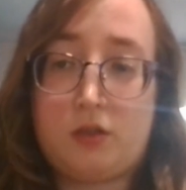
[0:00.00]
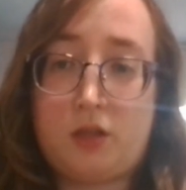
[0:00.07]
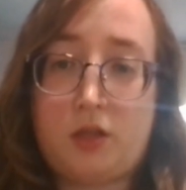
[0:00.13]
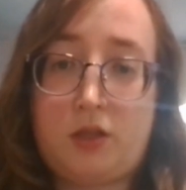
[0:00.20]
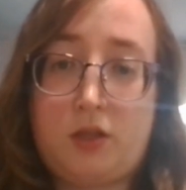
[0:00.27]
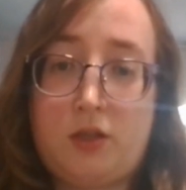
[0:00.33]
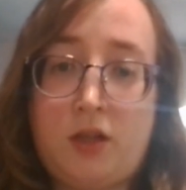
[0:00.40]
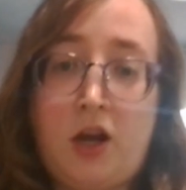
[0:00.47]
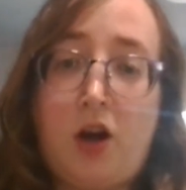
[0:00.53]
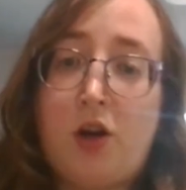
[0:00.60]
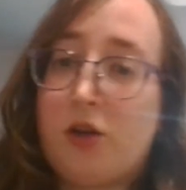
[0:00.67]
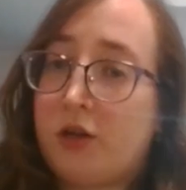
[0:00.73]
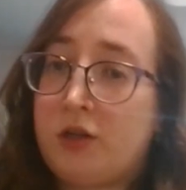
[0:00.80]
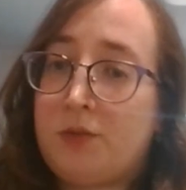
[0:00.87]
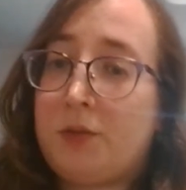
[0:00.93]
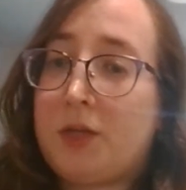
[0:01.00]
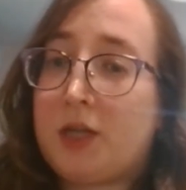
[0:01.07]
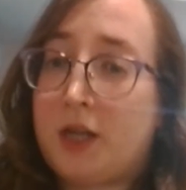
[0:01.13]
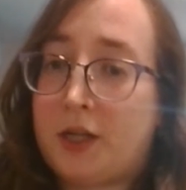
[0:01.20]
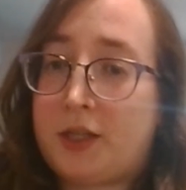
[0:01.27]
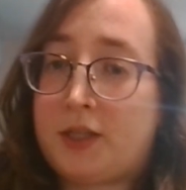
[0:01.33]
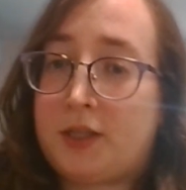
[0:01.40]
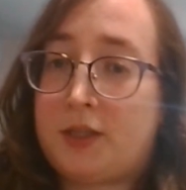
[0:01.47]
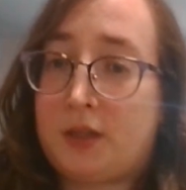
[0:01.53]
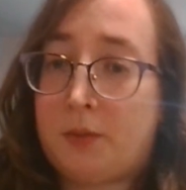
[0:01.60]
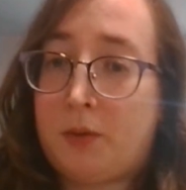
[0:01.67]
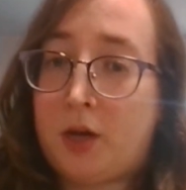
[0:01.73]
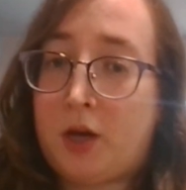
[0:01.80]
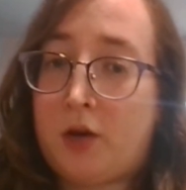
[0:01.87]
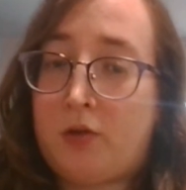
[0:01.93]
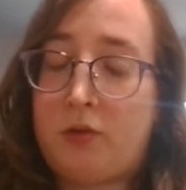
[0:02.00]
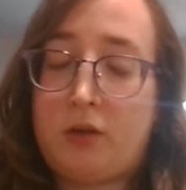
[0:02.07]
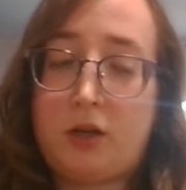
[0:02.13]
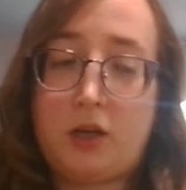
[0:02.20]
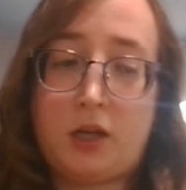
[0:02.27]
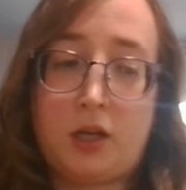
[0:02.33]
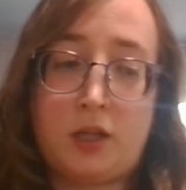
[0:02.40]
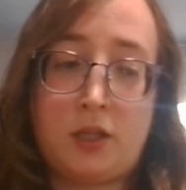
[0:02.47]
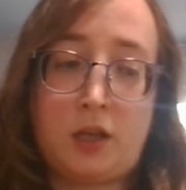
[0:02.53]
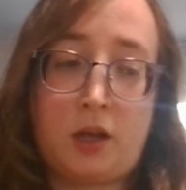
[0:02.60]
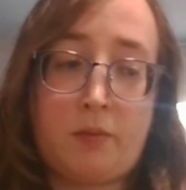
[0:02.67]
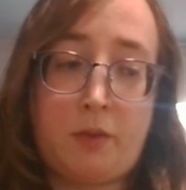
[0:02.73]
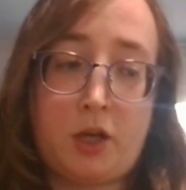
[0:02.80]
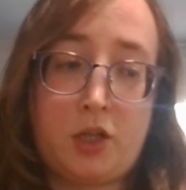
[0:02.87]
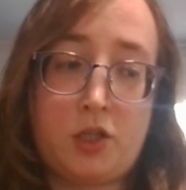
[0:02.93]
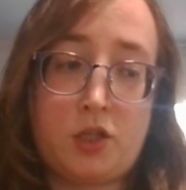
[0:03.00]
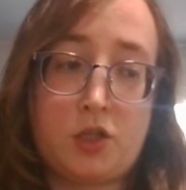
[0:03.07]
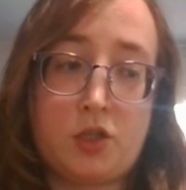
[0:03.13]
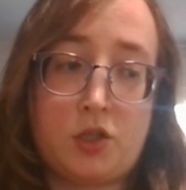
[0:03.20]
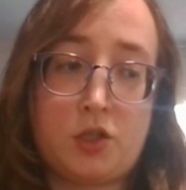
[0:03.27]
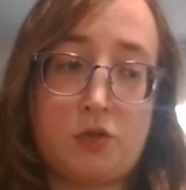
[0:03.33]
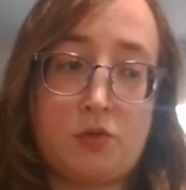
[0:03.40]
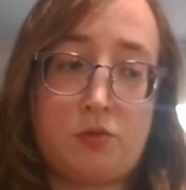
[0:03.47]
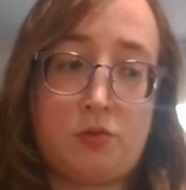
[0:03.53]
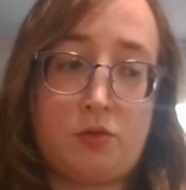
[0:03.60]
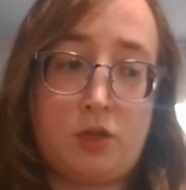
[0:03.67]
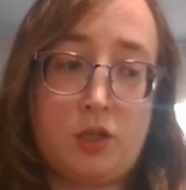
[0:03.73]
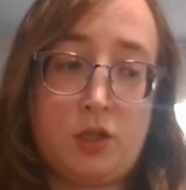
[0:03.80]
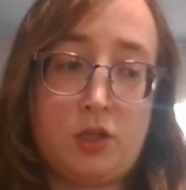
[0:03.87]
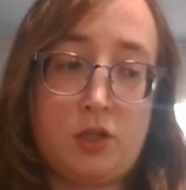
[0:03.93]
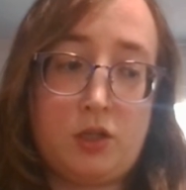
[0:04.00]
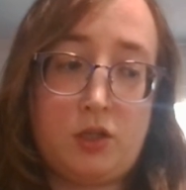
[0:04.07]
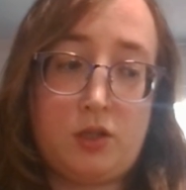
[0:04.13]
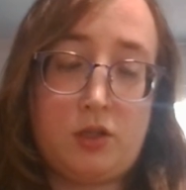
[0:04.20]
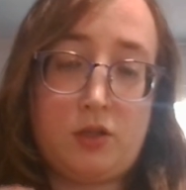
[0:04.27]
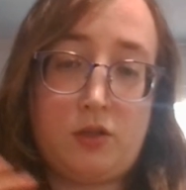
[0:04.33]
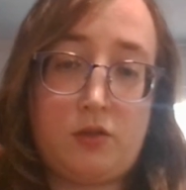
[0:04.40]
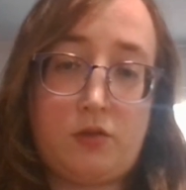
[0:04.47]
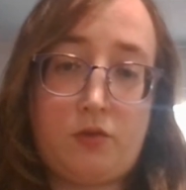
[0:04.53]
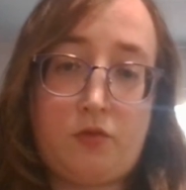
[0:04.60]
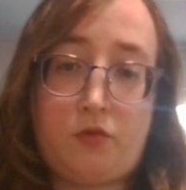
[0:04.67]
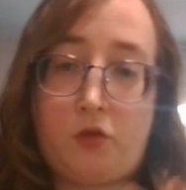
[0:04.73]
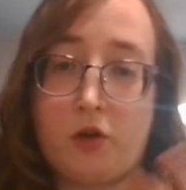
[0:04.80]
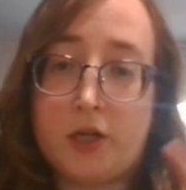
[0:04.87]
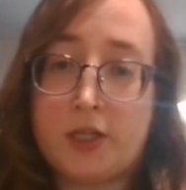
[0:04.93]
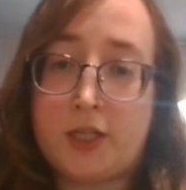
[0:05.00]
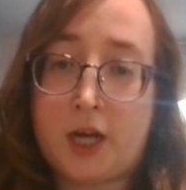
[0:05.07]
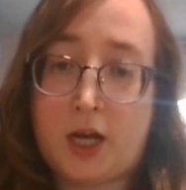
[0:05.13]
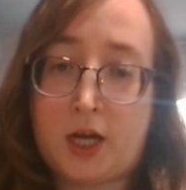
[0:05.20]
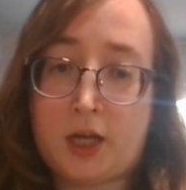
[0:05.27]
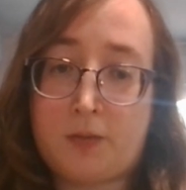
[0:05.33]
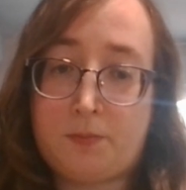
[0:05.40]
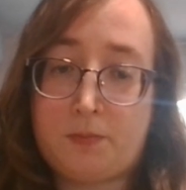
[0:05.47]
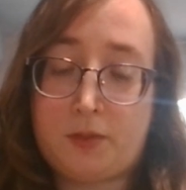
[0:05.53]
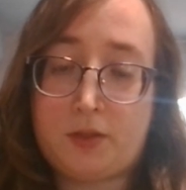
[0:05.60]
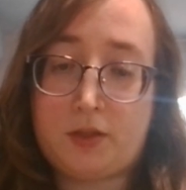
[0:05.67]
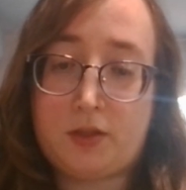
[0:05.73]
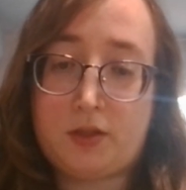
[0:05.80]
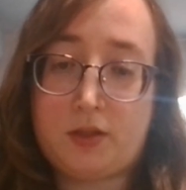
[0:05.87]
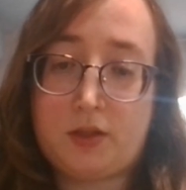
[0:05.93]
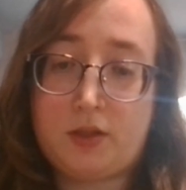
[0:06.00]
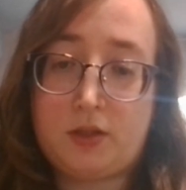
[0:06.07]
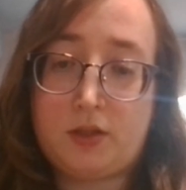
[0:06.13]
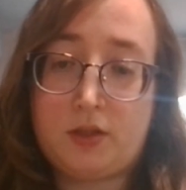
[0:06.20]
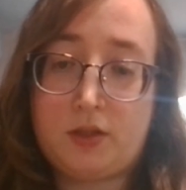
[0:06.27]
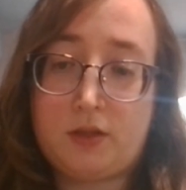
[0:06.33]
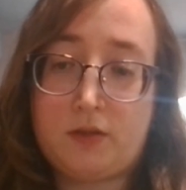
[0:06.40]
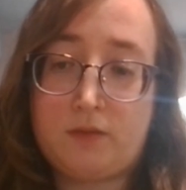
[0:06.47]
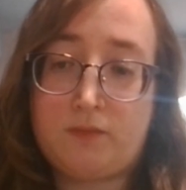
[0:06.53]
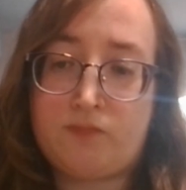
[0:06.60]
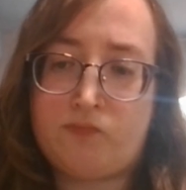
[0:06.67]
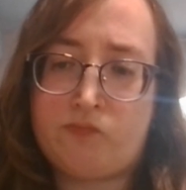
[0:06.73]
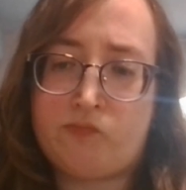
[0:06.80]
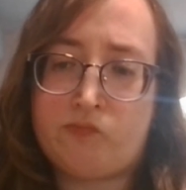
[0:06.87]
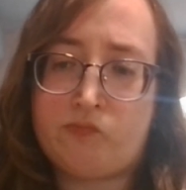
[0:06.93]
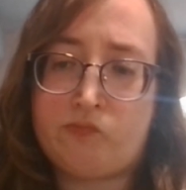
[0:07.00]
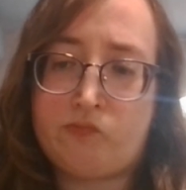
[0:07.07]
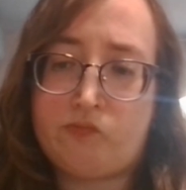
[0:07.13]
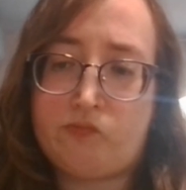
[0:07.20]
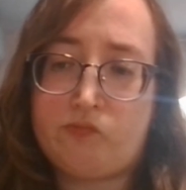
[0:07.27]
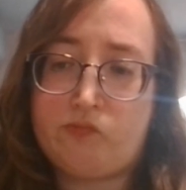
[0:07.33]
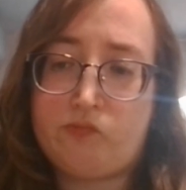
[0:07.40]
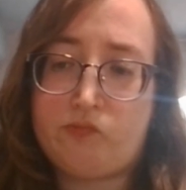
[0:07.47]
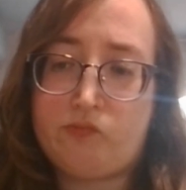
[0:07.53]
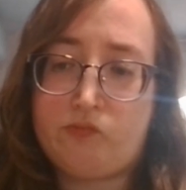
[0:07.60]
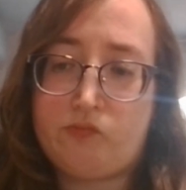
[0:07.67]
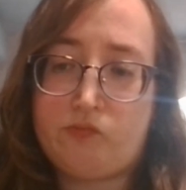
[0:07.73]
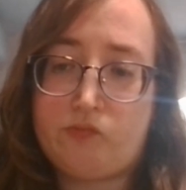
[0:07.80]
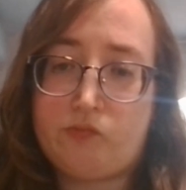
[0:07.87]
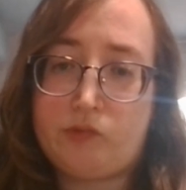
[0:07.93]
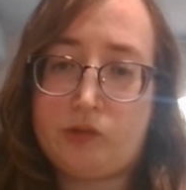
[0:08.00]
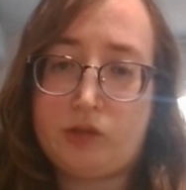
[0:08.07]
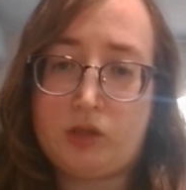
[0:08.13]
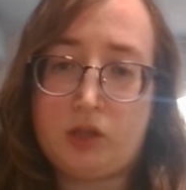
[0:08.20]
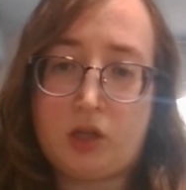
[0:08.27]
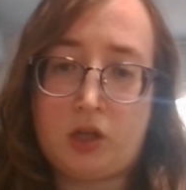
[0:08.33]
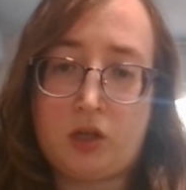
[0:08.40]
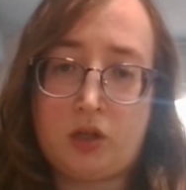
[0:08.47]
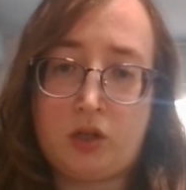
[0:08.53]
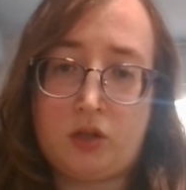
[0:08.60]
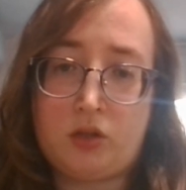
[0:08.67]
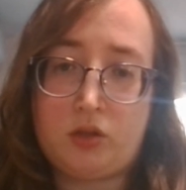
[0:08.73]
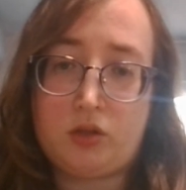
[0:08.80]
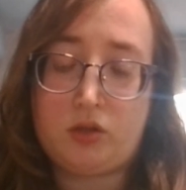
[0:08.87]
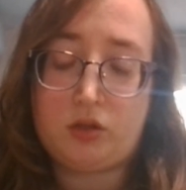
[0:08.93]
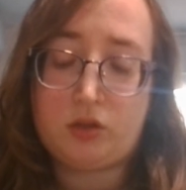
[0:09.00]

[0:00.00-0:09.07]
they are going to be connected somehow, and I might just do 4 types. I don't know.